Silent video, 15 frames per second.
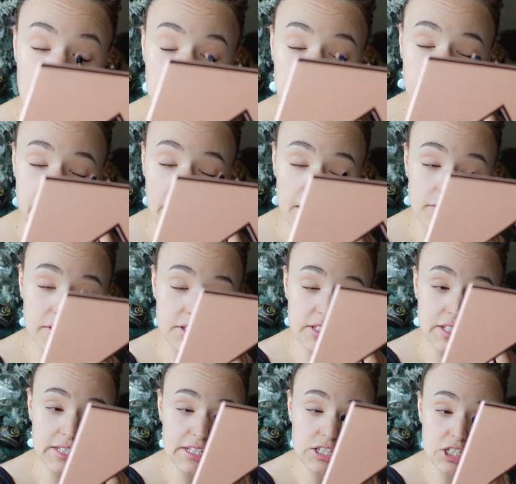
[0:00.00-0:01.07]
Anyway, we have this
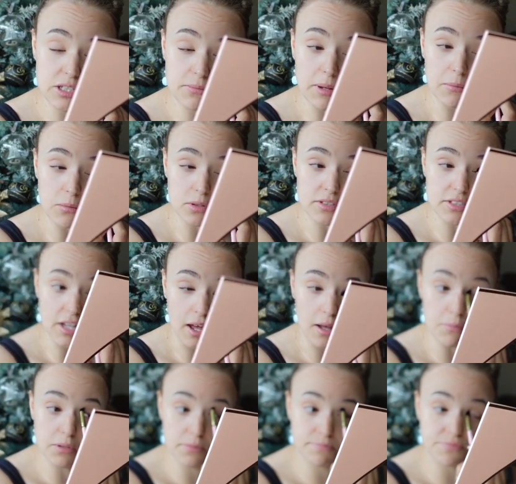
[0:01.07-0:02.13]
delicious meatball
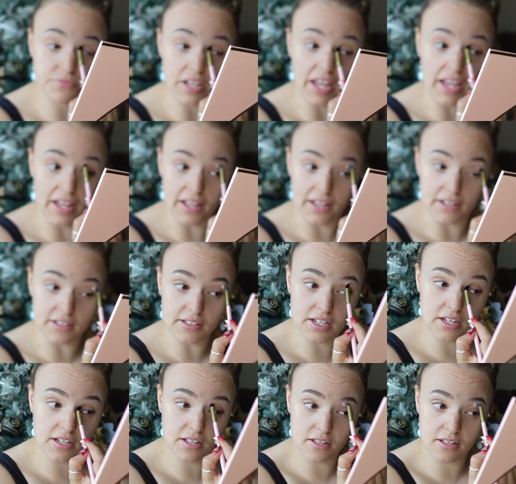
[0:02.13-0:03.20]
sub and
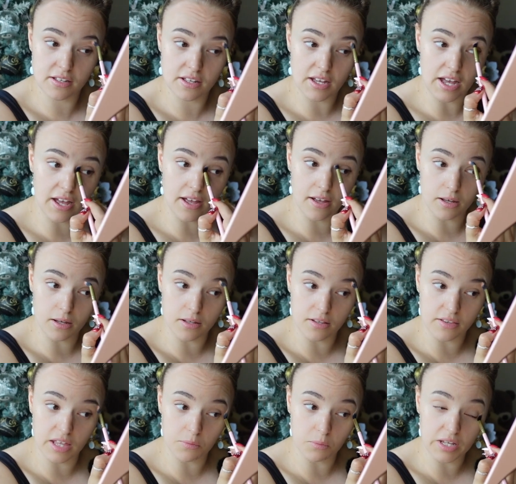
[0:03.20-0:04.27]

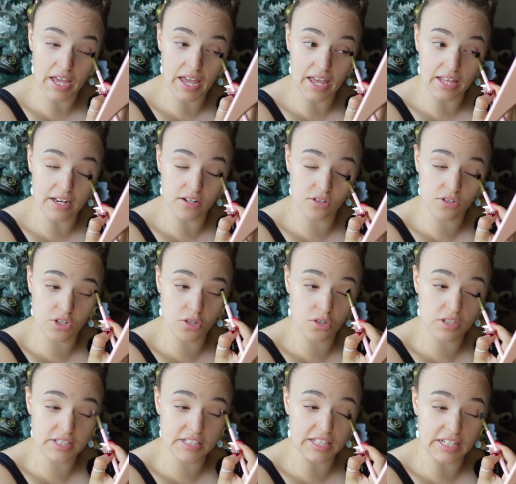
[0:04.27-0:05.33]
then we head
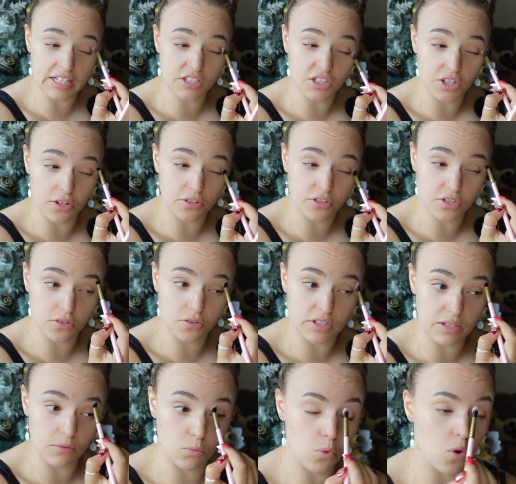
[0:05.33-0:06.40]
to the city to go to
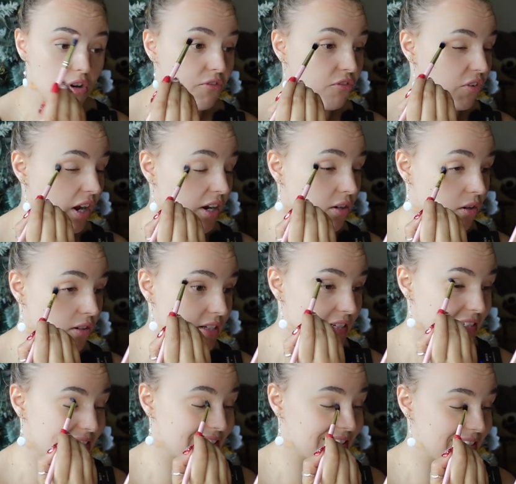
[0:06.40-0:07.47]
the waterfront on
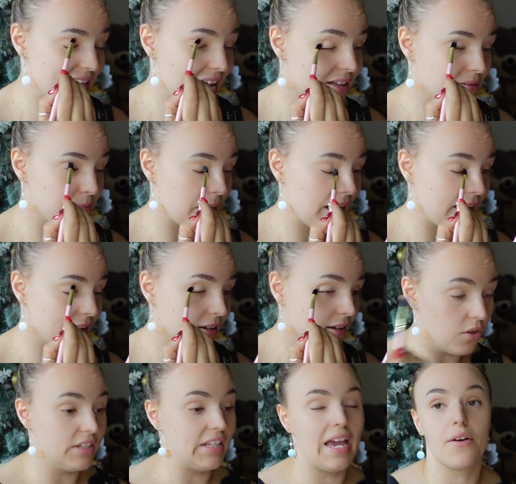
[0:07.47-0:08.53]
South Bank
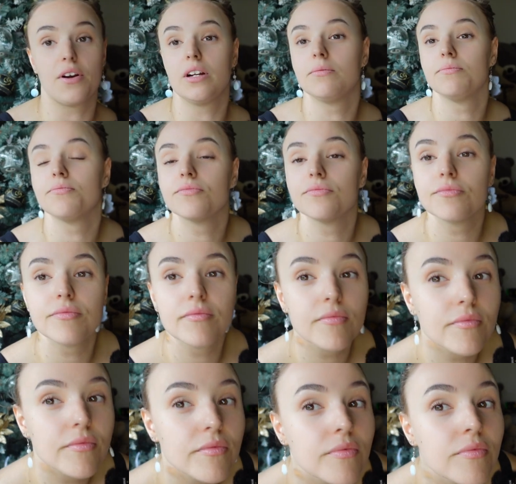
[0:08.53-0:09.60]
on the Yarra.
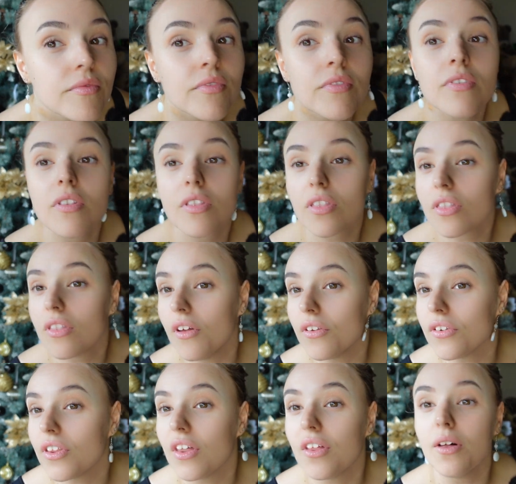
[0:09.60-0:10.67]

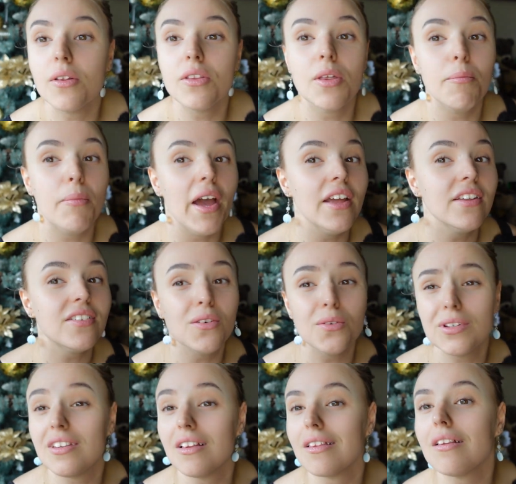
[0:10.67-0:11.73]
There's the base. Oh,
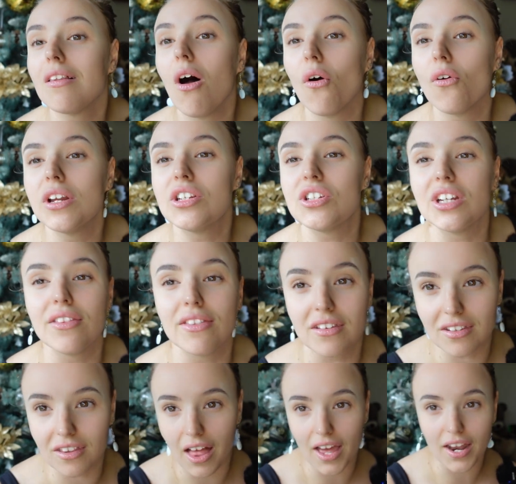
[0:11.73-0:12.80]
it's a little orangey in
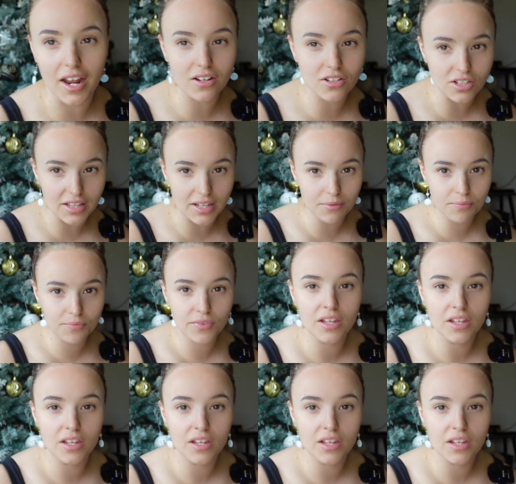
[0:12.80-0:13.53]
this light, actually.